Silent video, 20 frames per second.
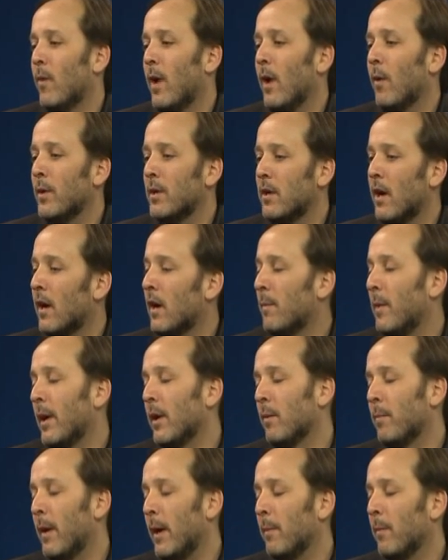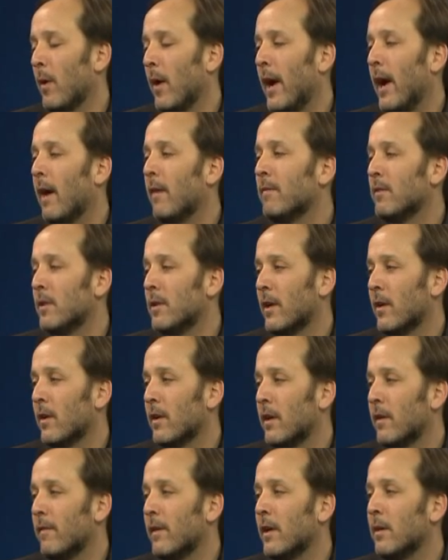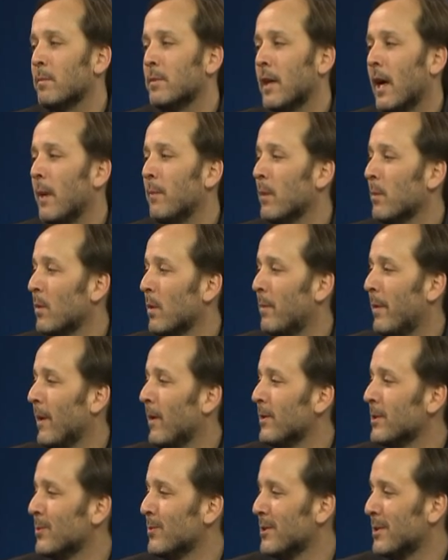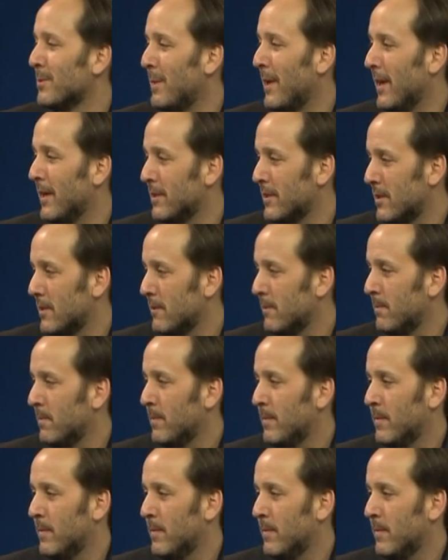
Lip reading: why don't we talk about your paper after dinner, giving him time to prepare his response.